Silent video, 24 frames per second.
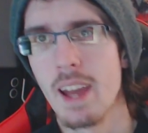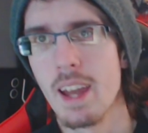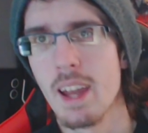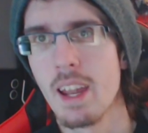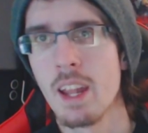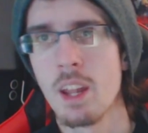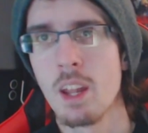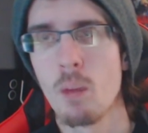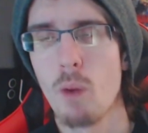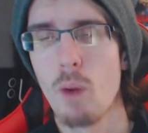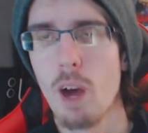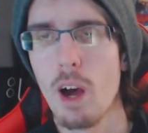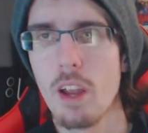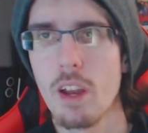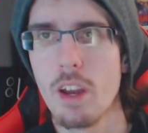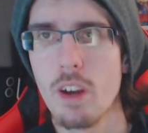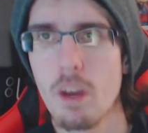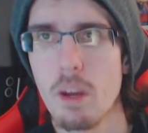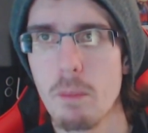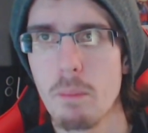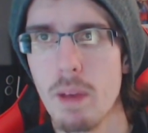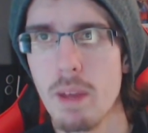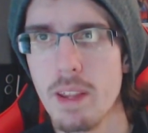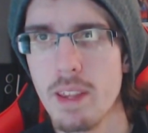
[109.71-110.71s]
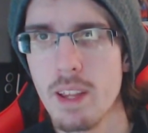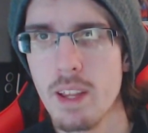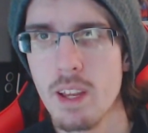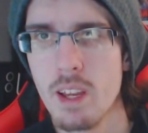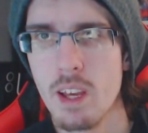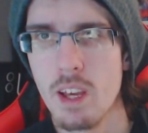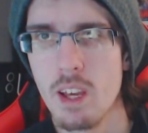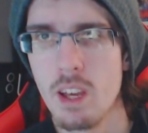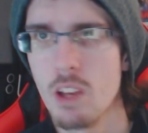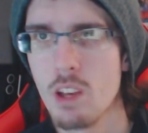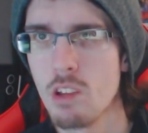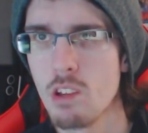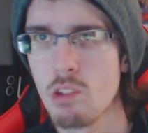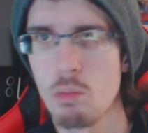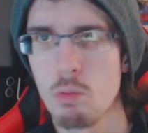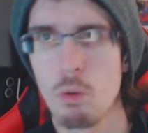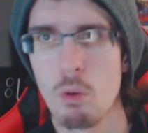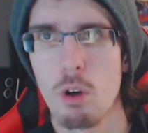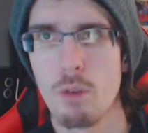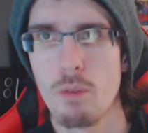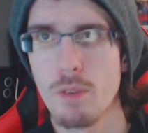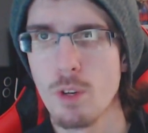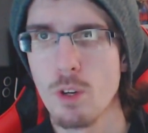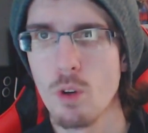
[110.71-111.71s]
And then the Wild Area method is,
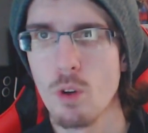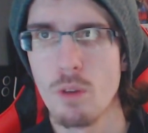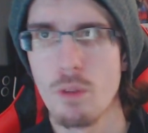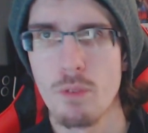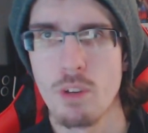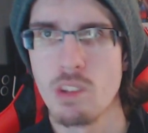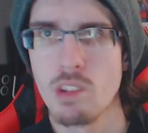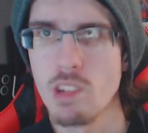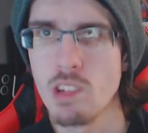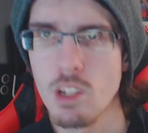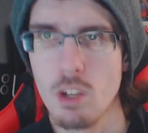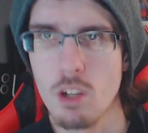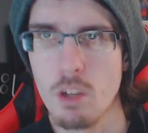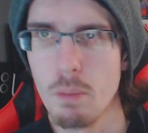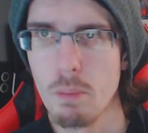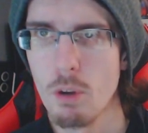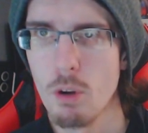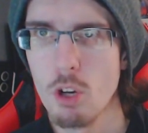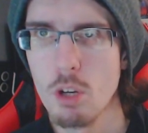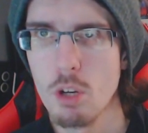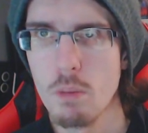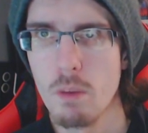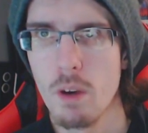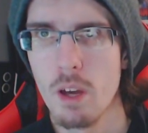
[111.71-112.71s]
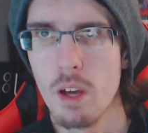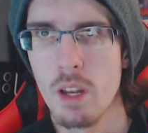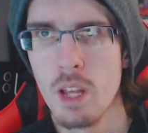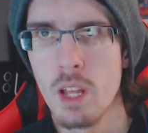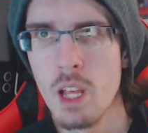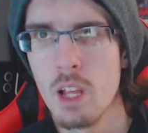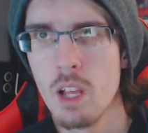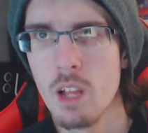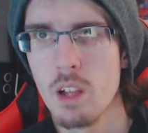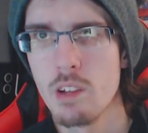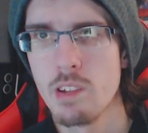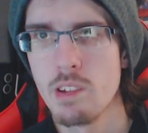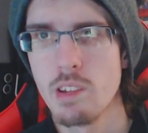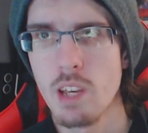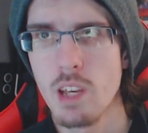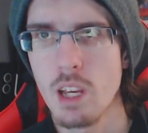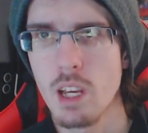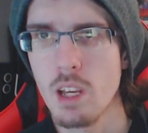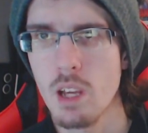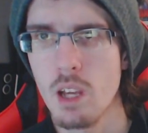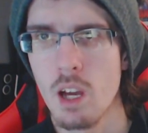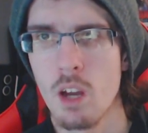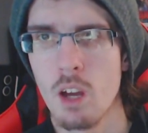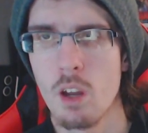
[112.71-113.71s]
well, if you're going for a singular Pokemon, let's
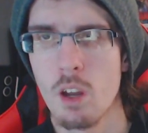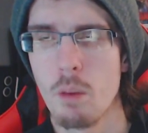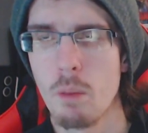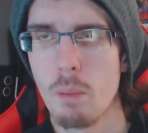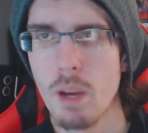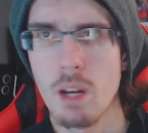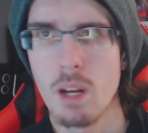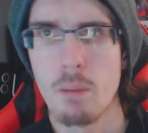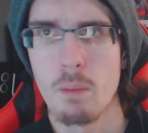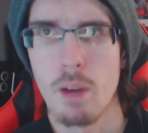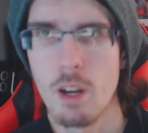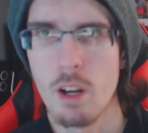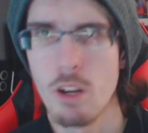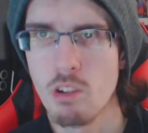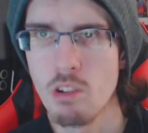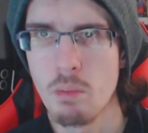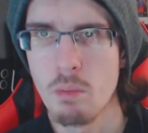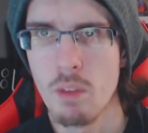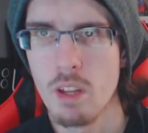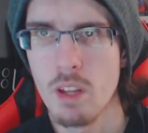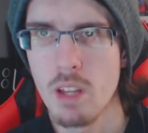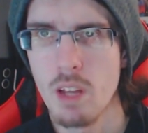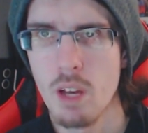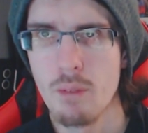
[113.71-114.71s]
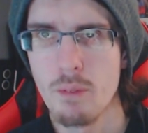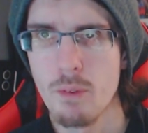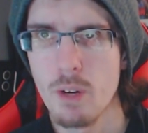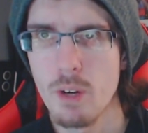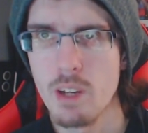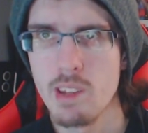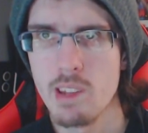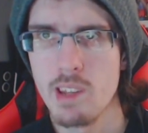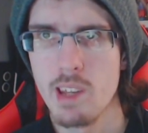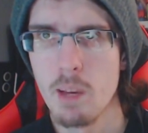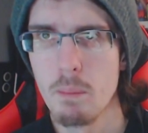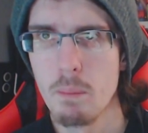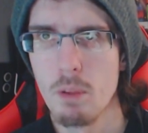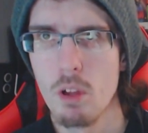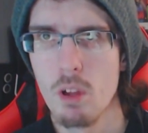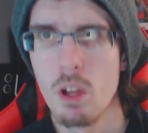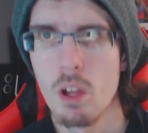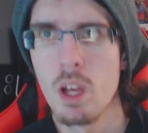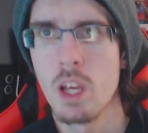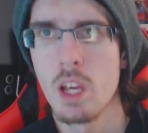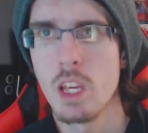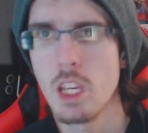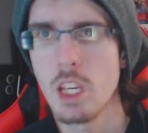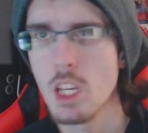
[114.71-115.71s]
take, I don't know, Magnemite or something like that, for
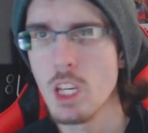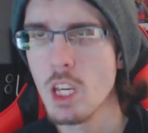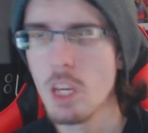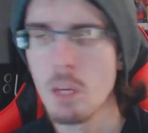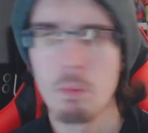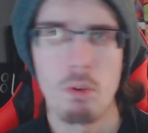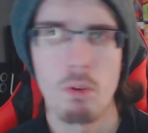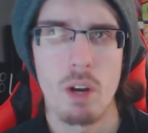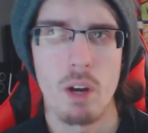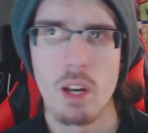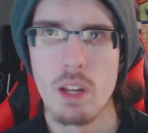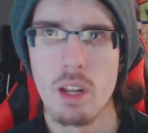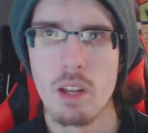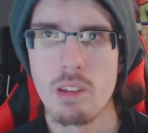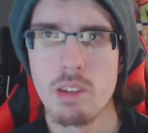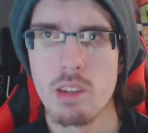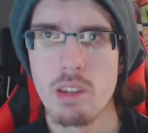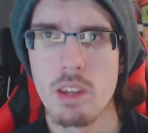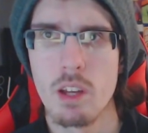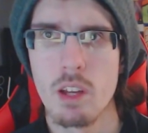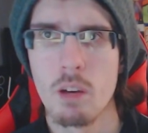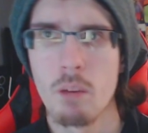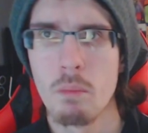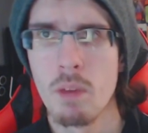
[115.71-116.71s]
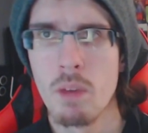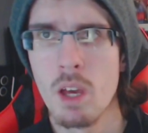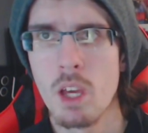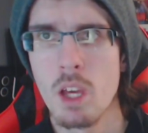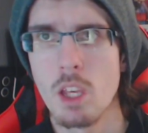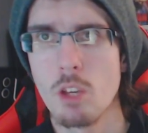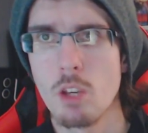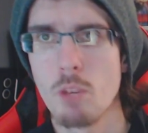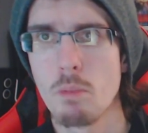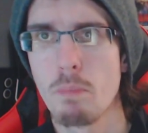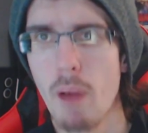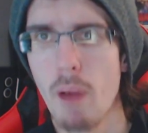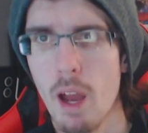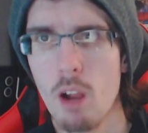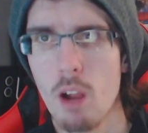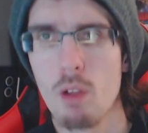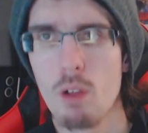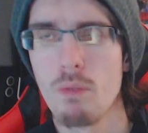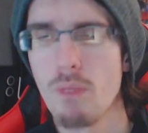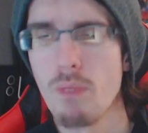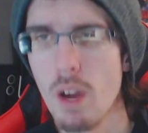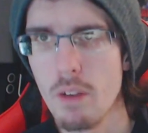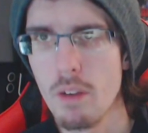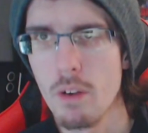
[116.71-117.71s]
example. You keep running into them, you
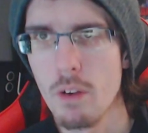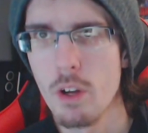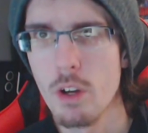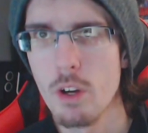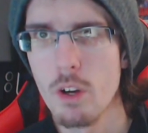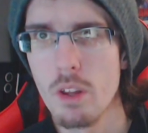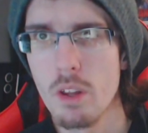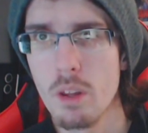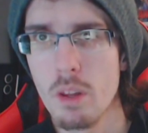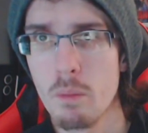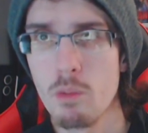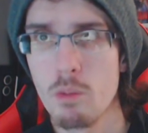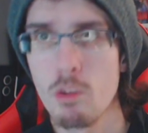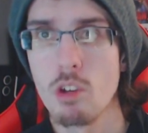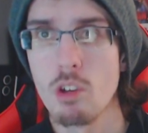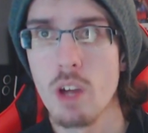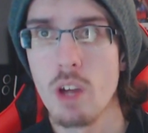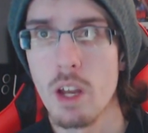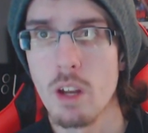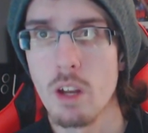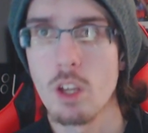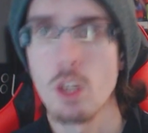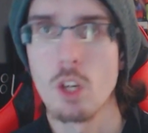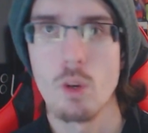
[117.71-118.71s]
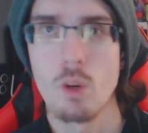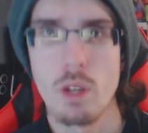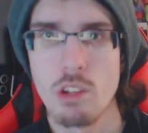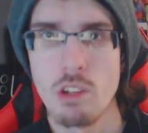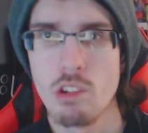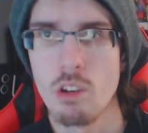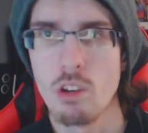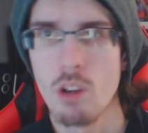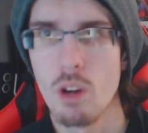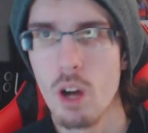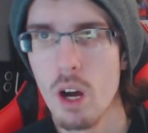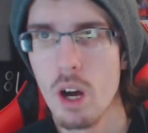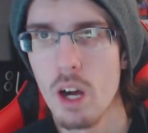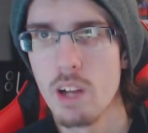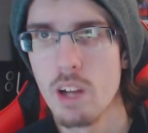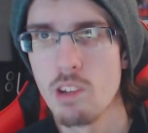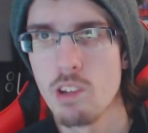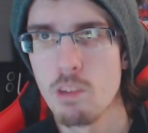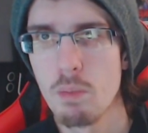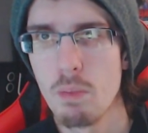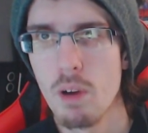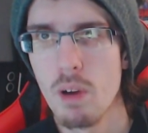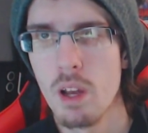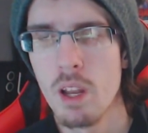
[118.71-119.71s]
battle 500 of them to kind of increase your
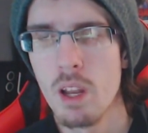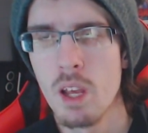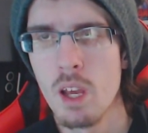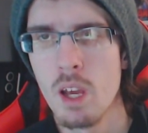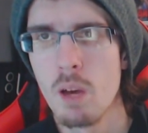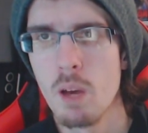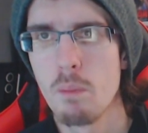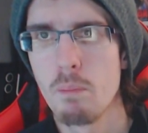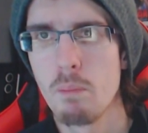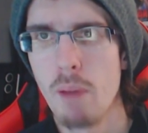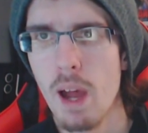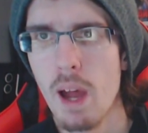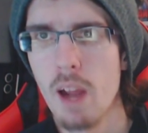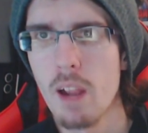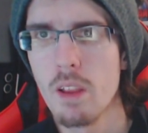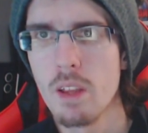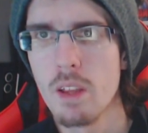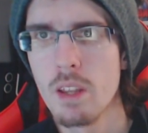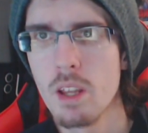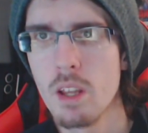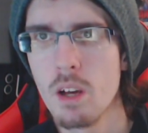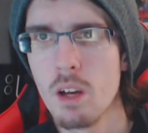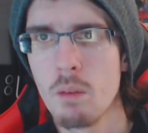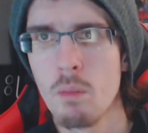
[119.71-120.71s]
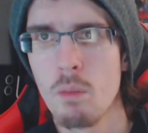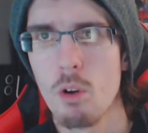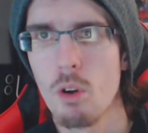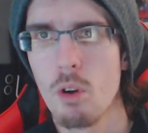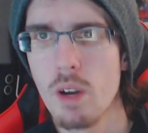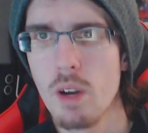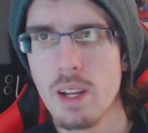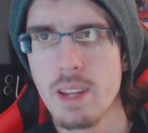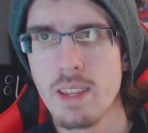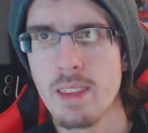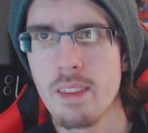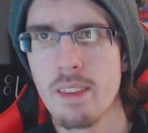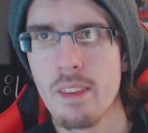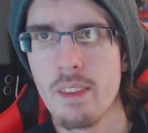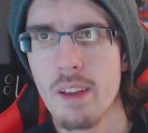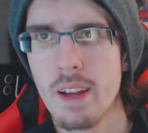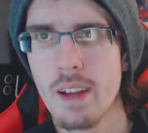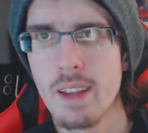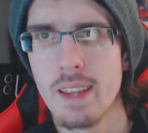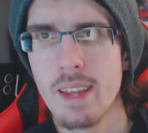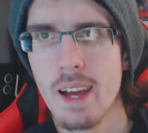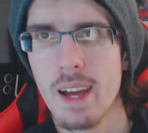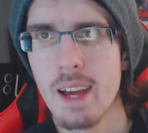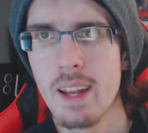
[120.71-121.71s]
odds, but battling them or anything
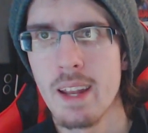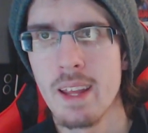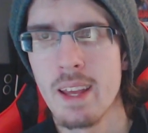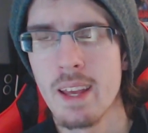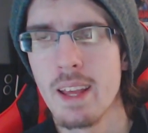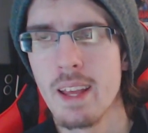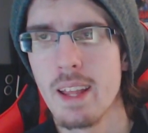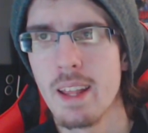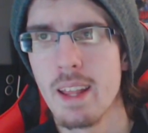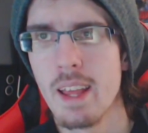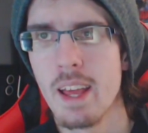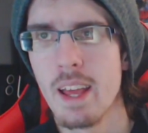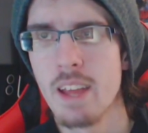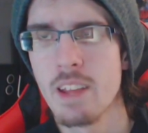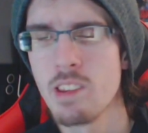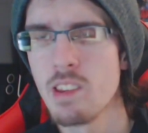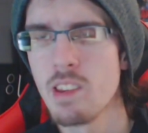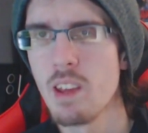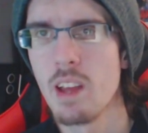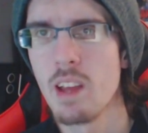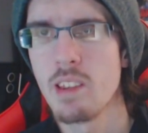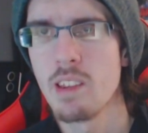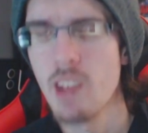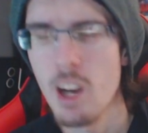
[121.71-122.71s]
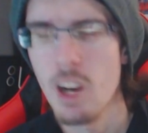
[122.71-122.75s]
like that, it's a